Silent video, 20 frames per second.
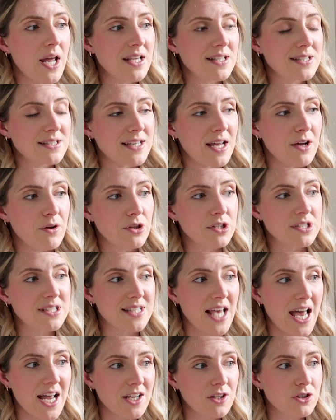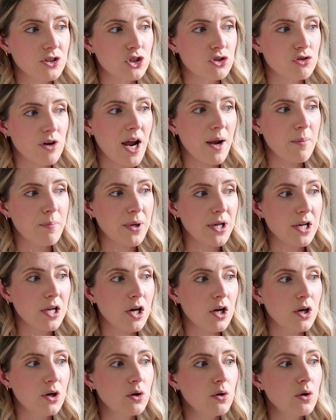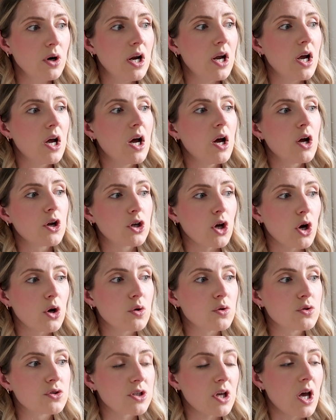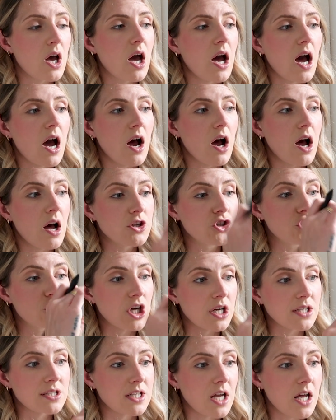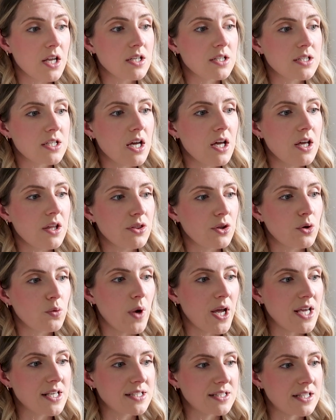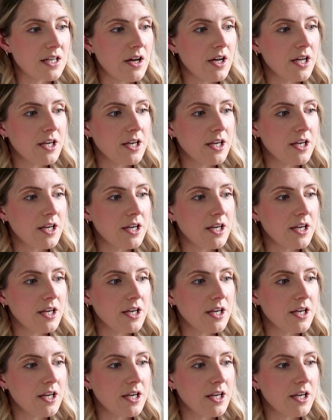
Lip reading: Now the second strap below goes just under the waistline.